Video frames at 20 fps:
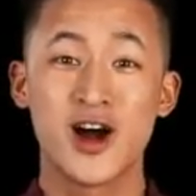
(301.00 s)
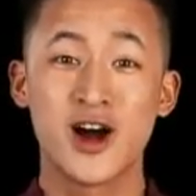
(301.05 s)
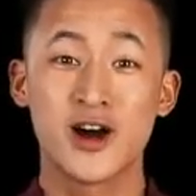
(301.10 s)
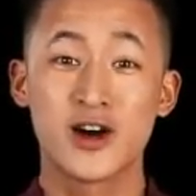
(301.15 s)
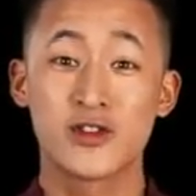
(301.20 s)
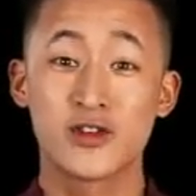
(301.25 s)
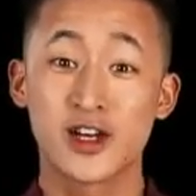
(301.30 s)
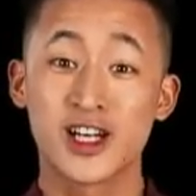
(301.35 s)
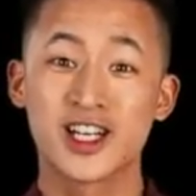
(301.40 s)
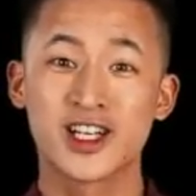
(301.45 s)

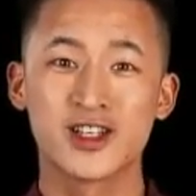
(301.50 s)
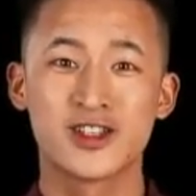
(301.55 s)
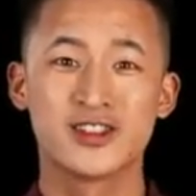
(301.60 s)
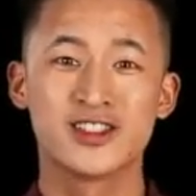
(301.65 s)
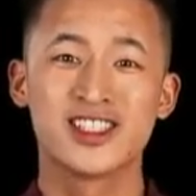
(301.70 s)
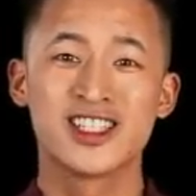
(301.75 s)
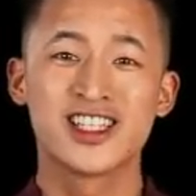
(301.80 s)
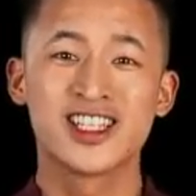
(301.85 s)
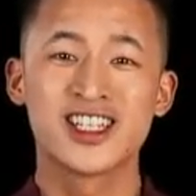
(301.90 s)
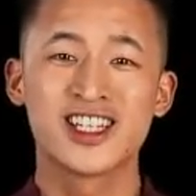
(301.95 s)
Critical,
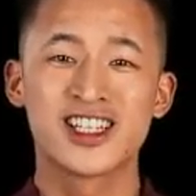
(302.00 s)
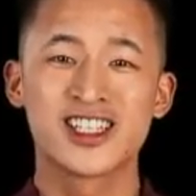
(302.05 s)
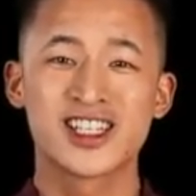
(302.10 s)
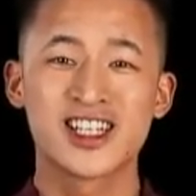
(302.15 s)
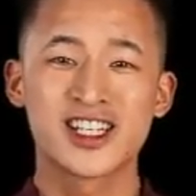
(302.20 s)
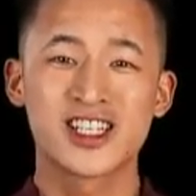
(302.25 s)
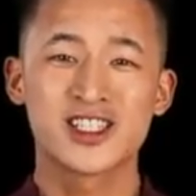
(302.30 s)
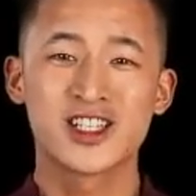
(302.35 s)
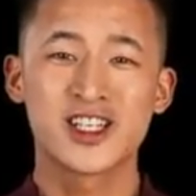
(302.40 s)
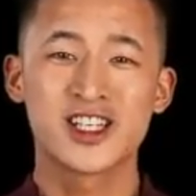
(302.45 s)
this
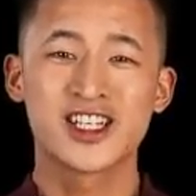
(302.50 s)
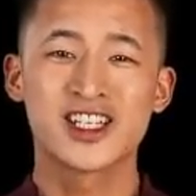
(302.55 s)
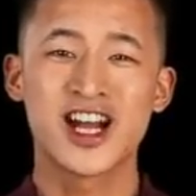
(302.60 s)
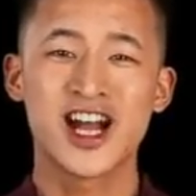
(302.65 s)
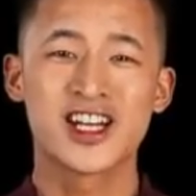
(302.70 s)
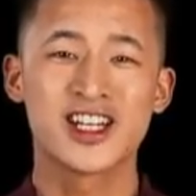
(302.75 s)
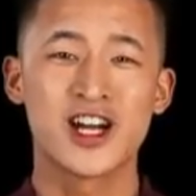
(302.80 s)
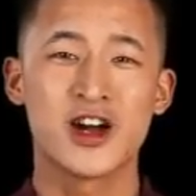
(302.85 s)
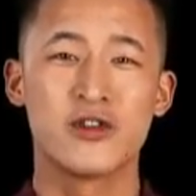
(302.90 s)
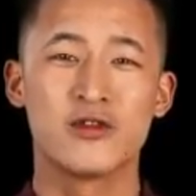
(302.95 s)
is her
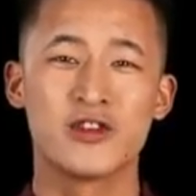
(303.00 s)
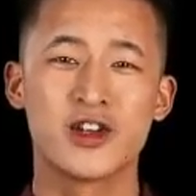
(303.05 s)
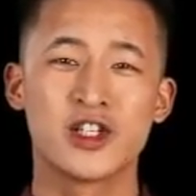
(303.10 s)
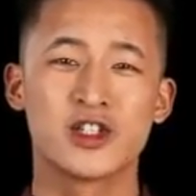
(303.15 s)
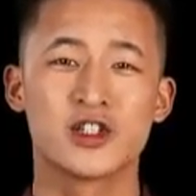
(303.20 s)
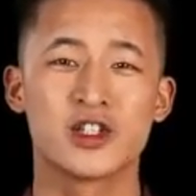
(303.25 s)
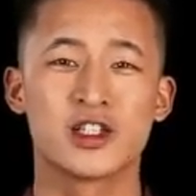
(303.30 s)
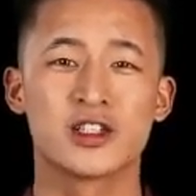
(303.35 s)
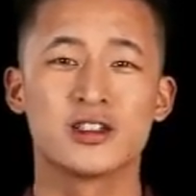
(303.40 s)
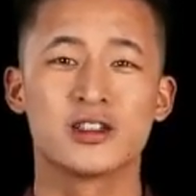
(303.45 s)
standout
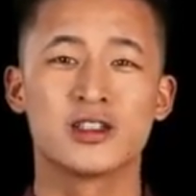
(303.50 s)
feature.